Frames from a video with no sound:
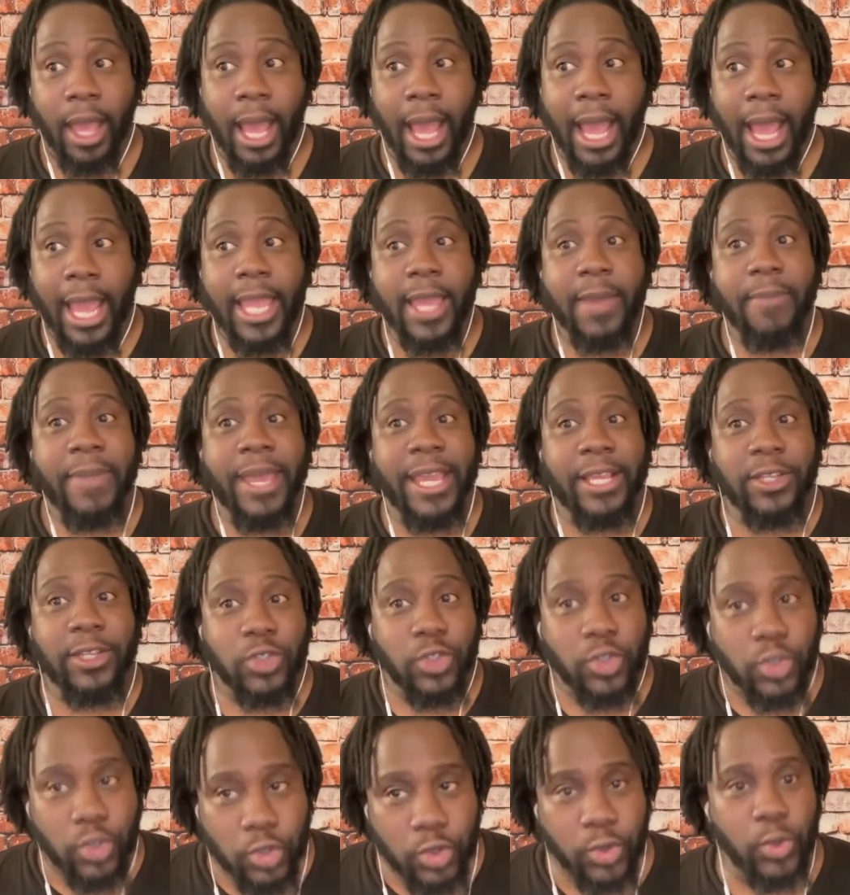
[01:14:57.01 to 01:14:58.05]
I am a
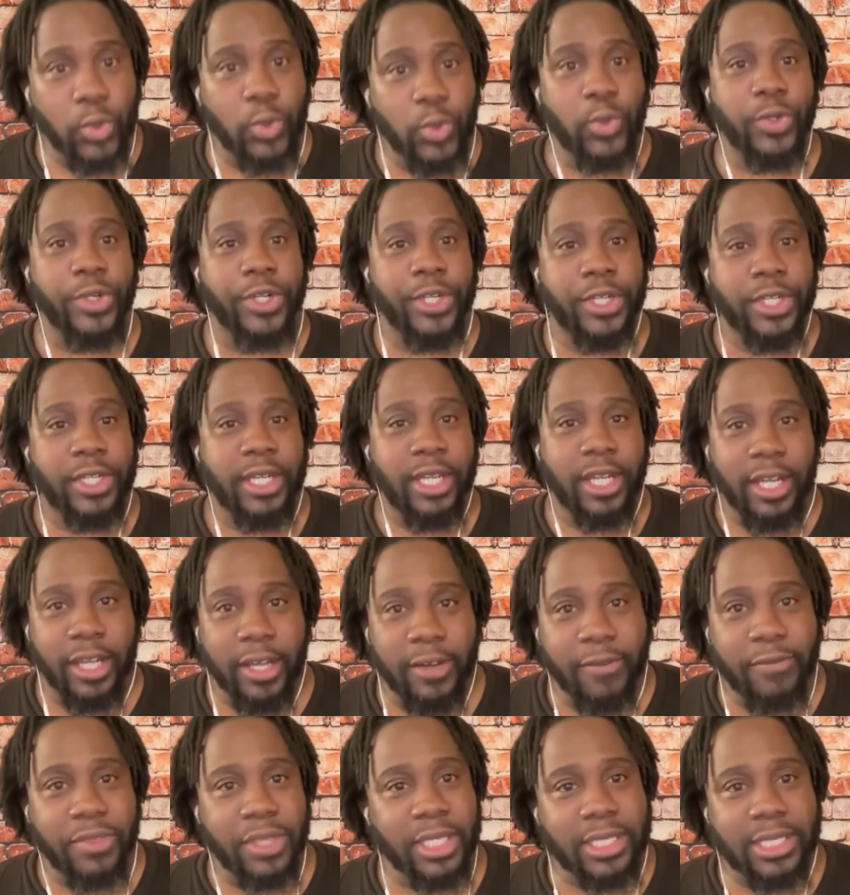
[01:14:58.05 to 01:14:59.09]
steward
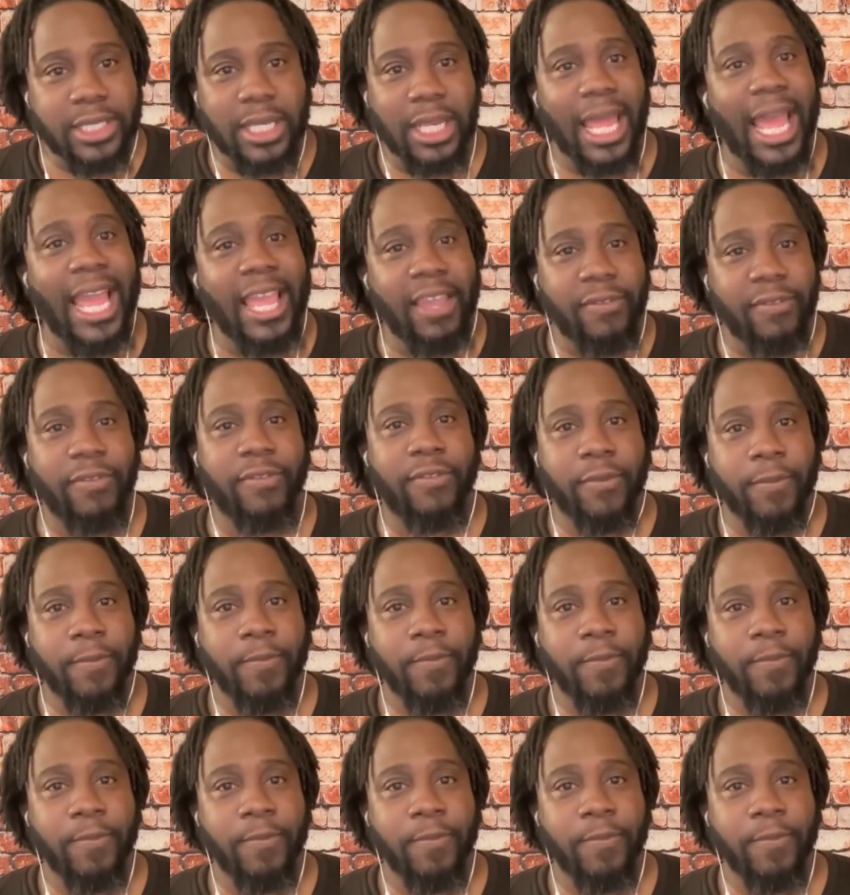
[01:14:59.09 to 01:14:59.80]
of this life.